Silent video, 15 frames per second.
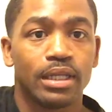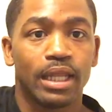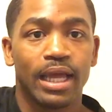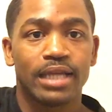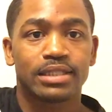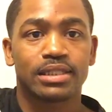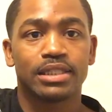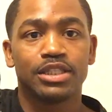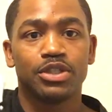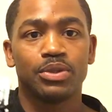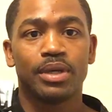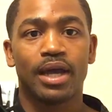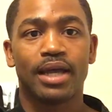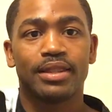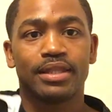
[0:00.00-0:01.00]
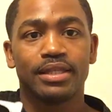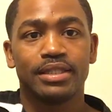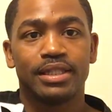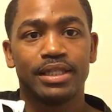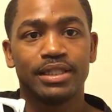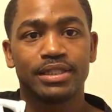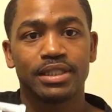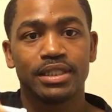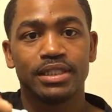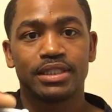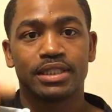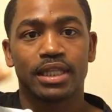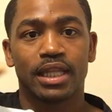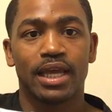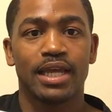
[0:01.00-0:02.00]
Lastly, you got the Disney
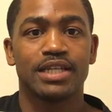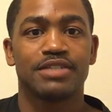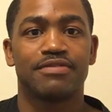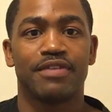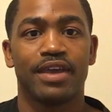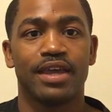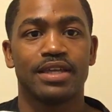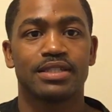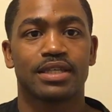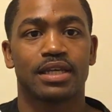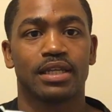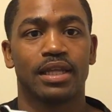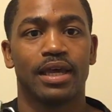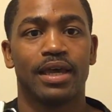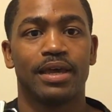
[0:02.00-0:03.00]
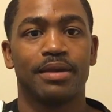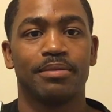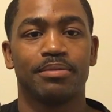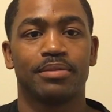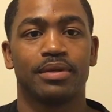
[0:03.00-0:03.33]
/ Vans collab.